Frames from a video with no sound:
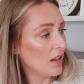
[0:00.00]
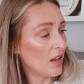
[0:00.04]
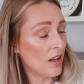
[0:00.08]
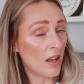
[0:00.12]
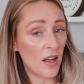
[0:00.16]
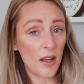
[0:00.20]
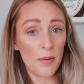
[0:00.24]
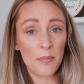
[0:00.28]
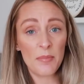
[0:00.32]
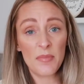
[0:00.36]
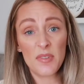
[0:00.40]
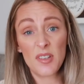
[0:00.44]

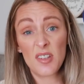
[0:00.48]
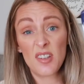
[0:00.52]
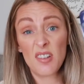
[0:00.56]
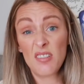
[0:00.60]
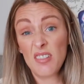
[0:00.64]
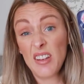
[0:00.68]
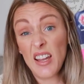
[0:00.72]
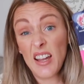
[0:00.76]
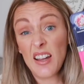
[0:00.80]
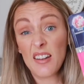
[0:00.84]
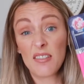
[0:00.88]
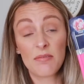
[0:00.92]
Um, so
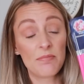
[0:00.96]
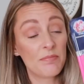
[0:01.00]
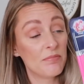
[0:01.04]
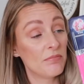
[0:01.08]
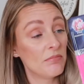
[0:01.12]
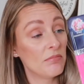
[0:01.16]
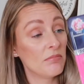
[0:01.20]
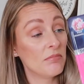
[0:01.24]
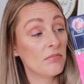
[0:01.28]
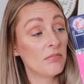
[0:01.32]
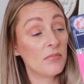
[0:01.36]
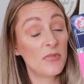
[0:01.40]
yeah,
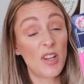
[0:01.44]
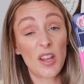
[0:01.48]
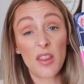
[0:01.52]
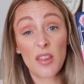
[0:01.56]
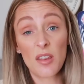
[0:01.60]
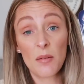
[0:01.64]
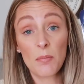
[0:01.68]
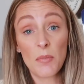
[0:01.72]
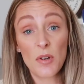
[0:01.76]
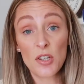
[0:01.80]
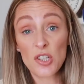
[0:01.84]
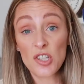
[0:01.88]

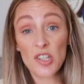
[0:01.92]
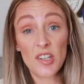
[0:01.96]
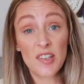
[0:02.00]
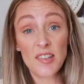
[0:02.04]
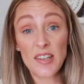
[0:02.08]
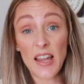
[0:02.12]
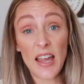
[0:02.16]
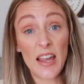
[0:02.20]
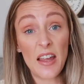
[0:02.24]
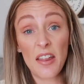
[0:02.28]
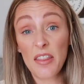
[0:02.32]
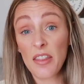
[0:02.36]
nothing much to
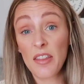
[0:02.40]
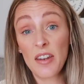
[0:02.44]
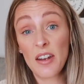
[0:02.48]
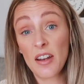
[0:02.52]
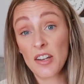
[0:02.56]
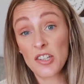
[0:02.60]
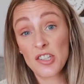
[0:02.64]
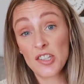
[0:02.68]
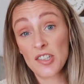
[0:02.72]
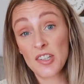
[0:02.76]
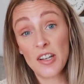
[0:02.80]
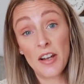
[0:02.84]
say other than
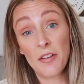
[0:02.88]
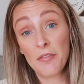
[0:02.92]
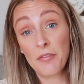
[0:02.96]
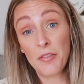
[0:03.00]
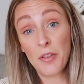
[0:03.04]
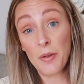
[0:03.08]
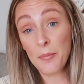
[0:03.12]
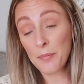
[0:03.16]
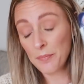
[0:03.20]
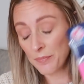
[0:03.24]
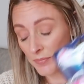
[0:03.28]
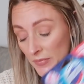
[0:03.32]
I just love
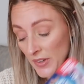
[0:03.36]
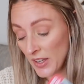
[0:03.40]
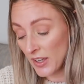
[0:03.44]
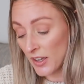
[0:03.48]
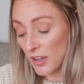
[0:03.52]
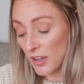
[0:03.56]
them.